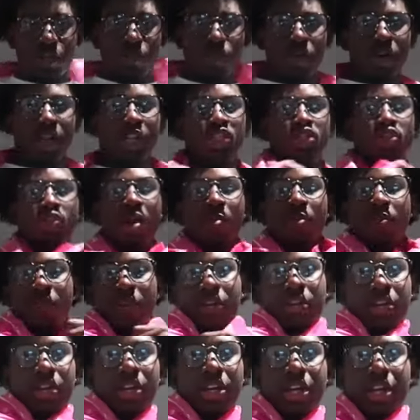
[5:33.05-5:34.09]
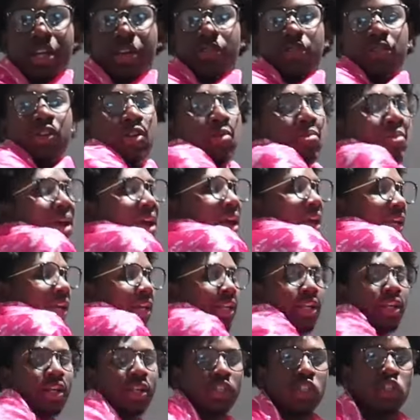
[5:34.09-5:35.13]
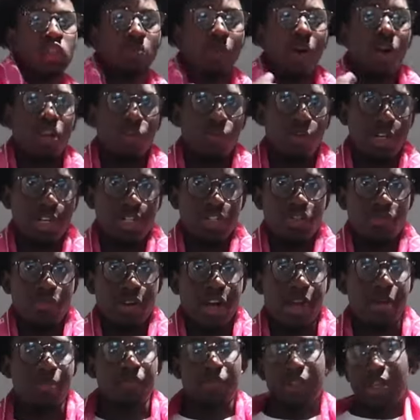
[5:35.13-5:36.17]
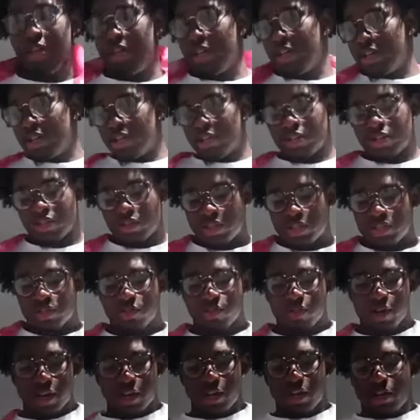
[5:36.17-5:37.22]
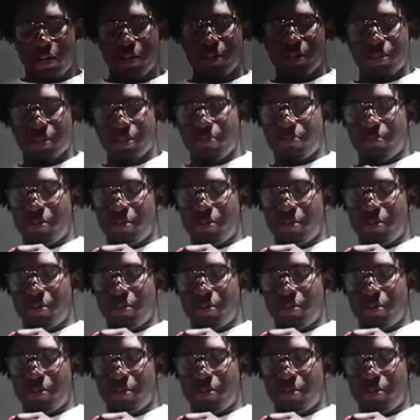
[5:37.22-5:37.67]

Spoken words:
the one that you wrap around your neck, one on your back, and then the smaller one that you wrap. So this one right here is a